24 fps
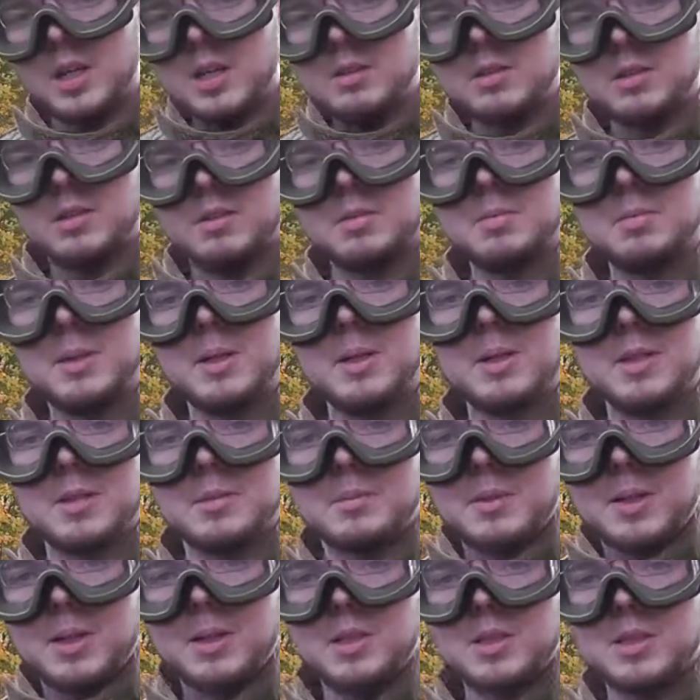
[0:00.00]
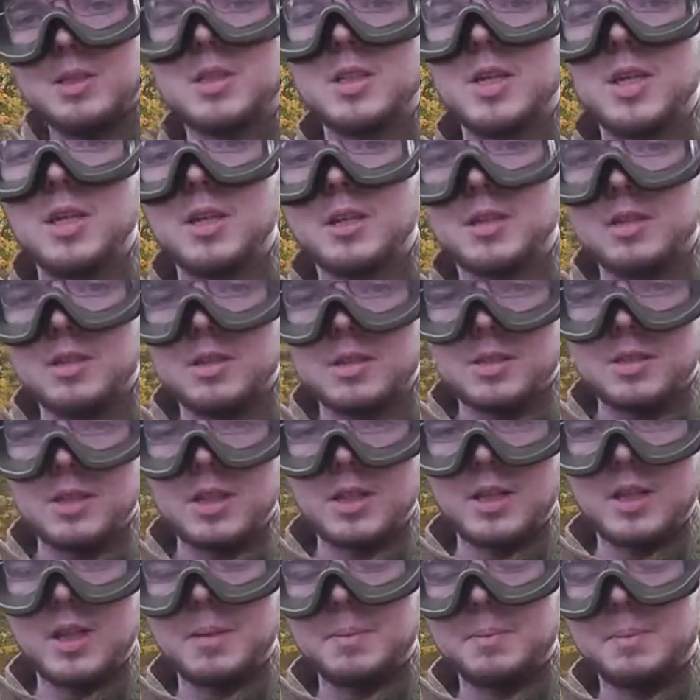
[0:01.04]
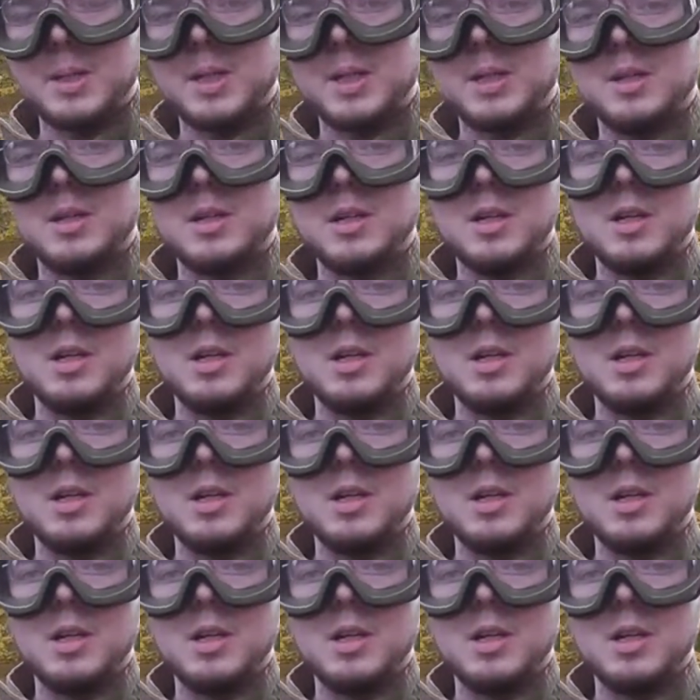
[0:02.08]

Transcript: I don't know, about 10 pounds. It's not that bad.